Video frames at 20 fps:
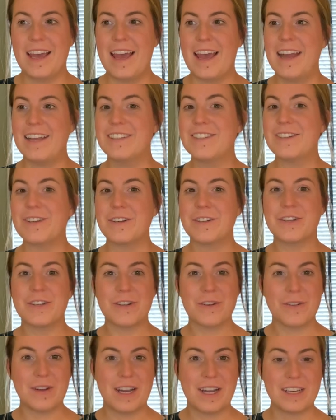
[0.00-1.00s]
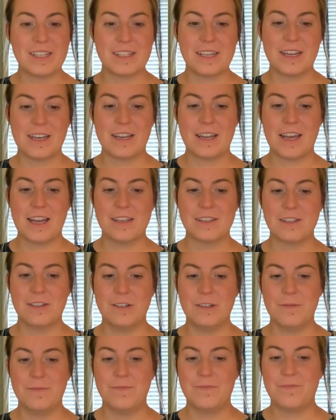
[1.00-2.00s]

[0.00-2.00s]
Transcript: and start to create a sandcastle.